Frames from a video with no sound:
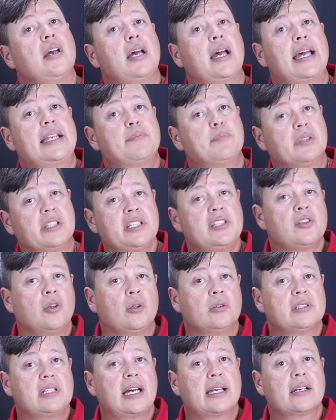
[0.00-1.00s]
at
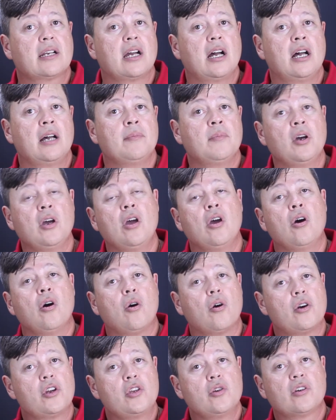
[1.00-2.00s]
pleasehold.com
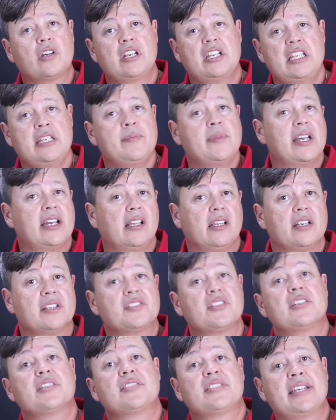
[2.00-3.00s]
or you can email
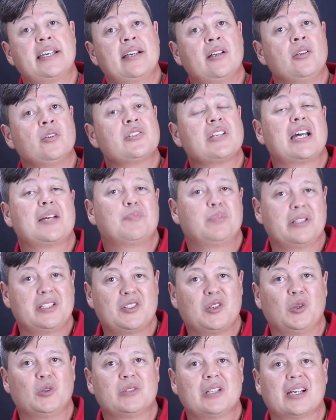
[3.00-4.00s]
us sales at
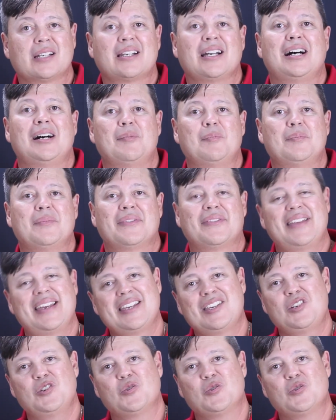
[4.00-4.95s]
pleasehold.com. Thank